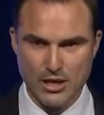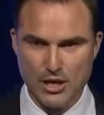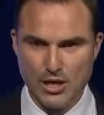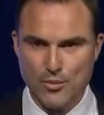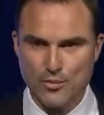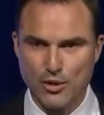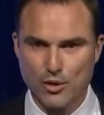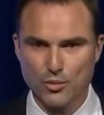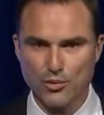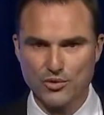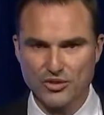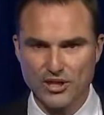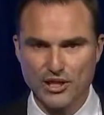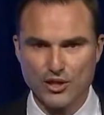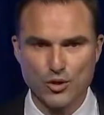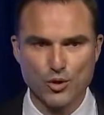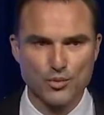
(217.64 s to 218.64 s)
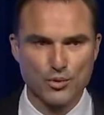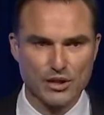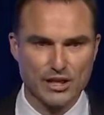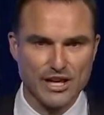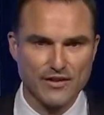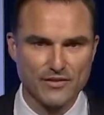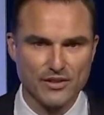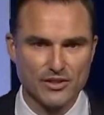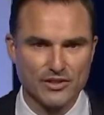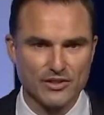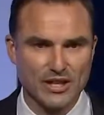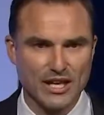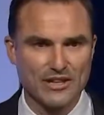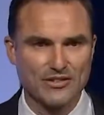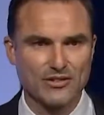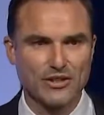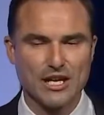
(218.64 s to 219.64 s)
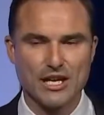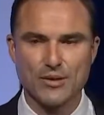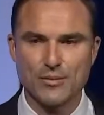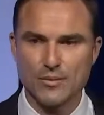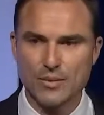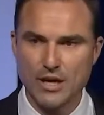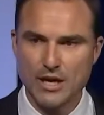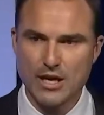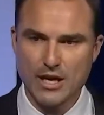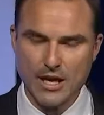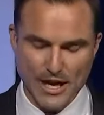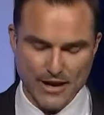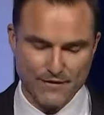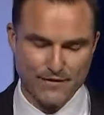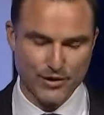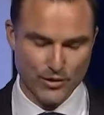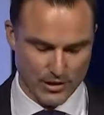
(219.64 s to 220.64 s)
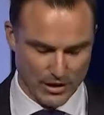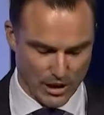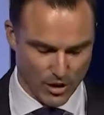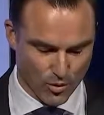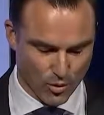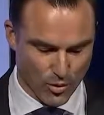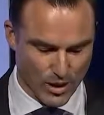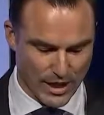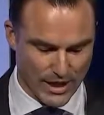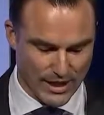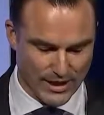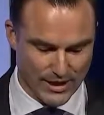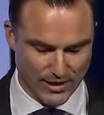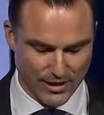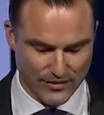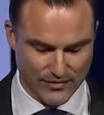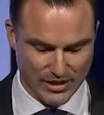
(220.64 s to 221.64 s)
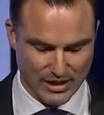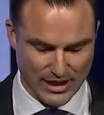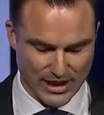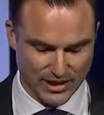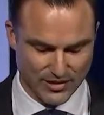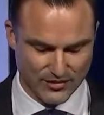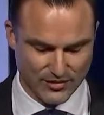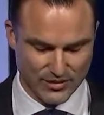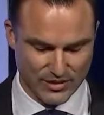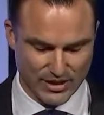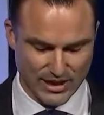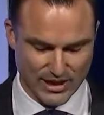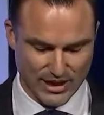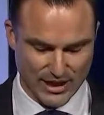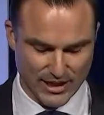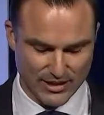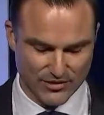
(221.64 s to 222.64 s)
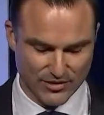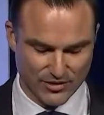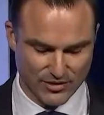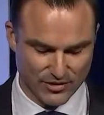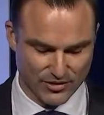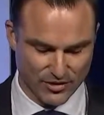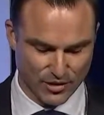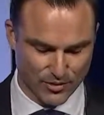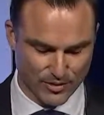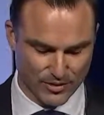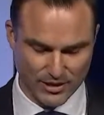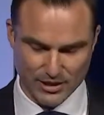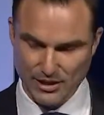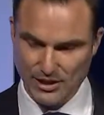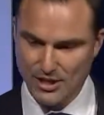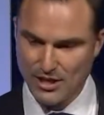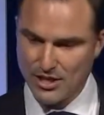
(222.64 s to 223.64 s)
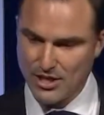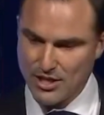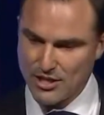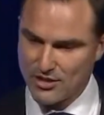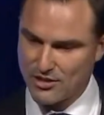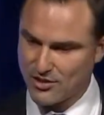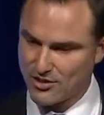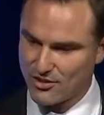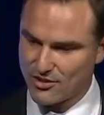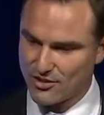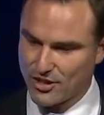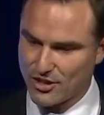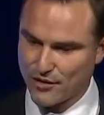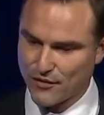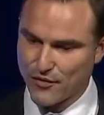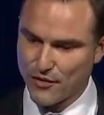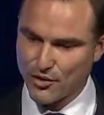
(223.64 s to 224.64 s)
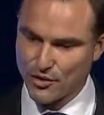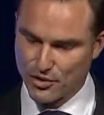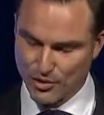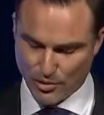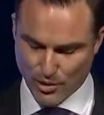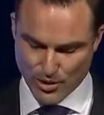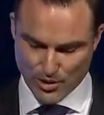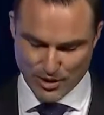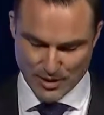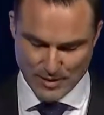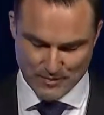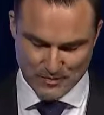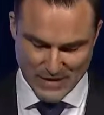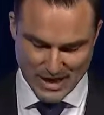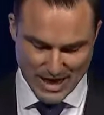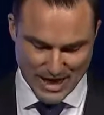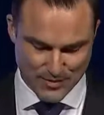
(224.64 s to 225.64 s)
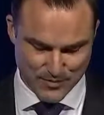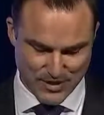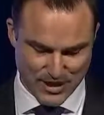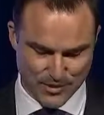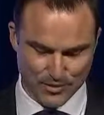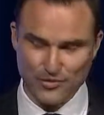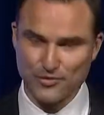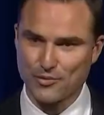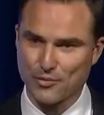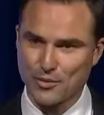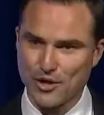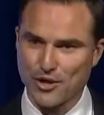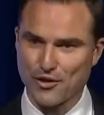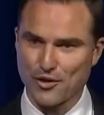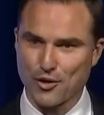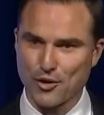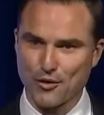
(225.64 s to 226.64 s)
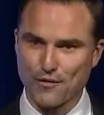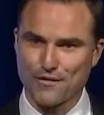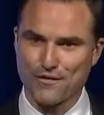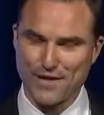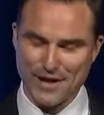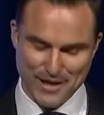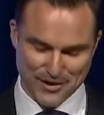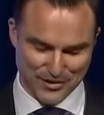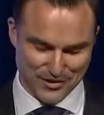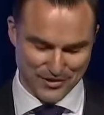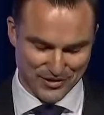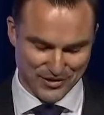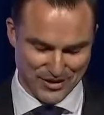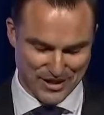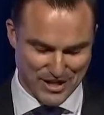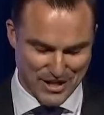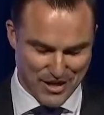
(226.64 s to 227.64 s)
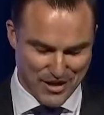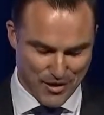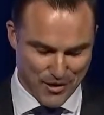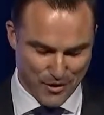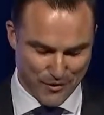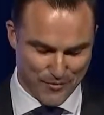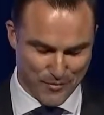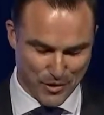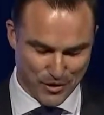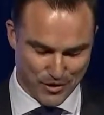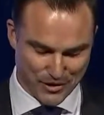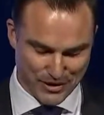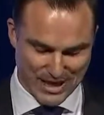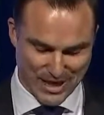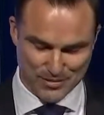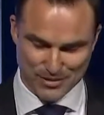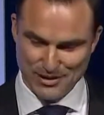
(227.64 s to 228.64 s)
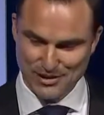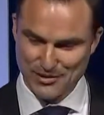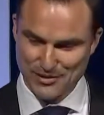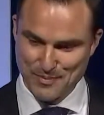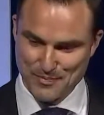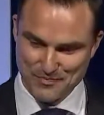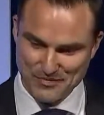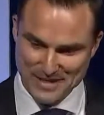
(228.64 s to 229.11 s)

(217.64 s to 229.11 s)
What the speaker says: But I will say corporate governance has come a very long way over the last few decades on this topic. And you can see the first quote up there is from one of the godfathers of modern capitalism.